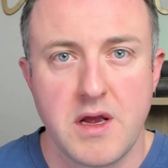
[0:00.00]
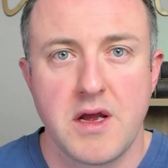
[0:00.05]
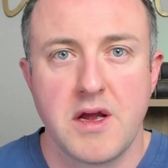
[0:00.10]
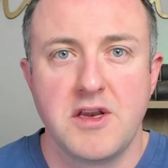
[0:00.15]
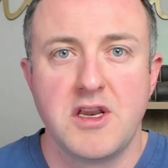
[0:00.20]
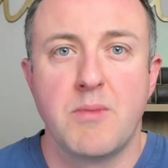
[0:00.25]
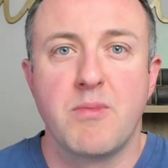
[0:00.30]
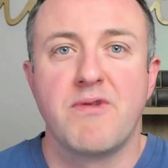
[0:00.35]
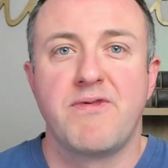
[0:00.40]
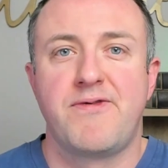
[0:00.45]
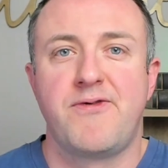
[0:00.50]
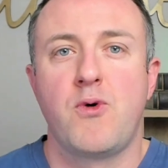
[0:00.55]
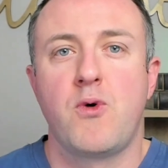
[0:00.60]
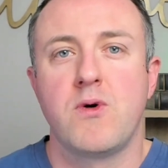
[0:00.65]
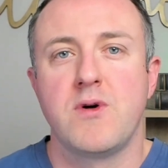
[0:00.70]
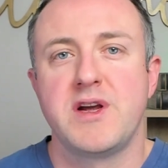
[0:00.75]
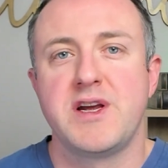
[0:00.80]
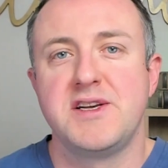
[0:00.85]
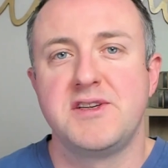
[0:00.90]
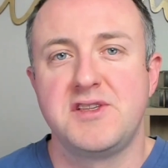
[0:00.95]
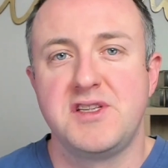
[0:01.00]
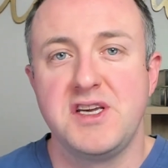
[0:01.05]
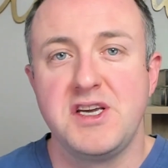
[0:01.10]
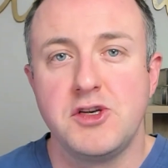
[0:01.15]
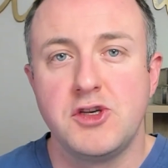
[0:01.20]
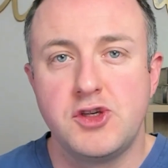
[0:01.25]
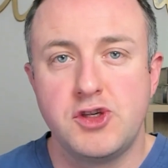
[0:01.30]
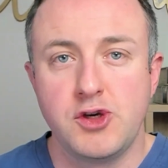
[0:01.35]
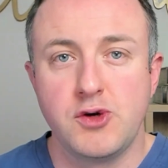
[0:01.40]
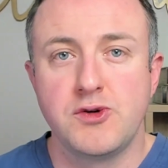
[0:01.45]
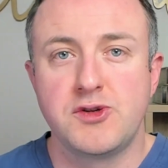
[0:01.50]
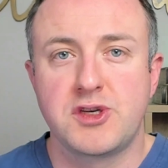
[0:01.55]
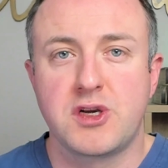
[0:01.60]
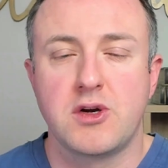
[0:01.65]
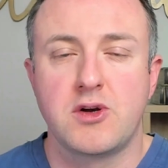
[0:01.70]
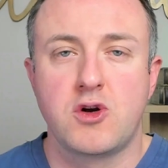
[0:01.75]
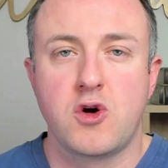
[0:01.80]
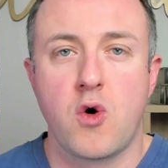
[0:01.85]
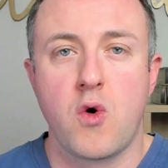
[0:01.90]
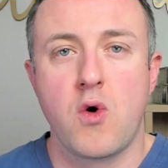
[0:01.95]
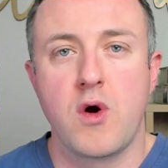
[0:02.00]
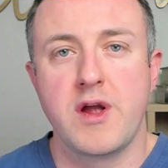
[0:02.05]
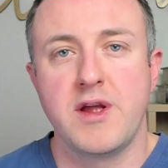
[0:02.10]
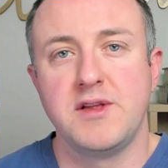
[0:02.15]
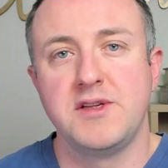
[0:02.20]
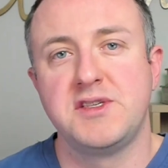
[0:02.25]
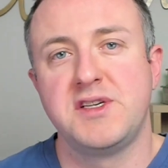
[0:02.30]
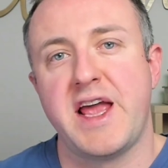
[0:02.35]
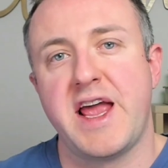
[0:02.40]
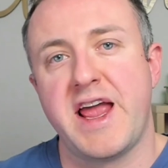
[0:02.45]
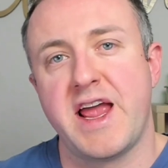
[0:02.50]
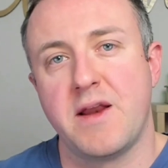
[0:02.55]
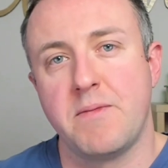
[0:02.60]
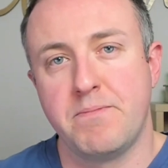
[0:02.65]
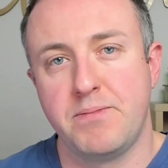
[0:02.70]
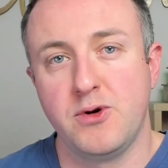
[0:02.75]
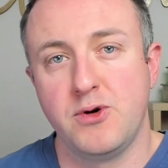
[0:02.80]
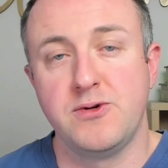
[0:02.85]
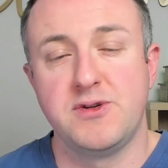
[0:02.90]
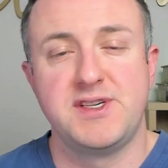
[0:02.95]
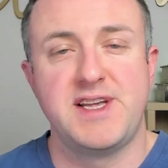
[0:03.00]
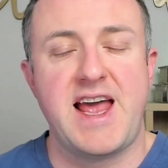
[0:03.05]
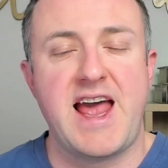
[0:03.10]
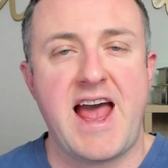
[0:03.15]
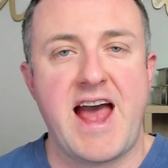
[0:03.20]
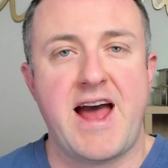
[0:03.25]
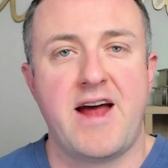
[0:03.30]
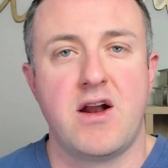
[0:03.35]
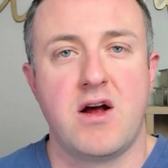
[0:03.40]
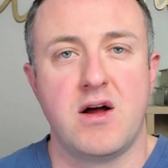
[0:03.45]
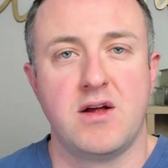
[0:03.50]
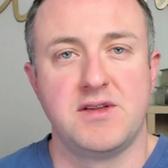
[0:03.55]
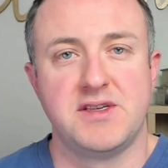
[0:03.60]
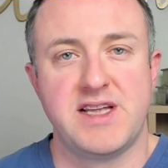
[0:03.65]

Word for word: Number four is the Zoosk coins and boost add-ons.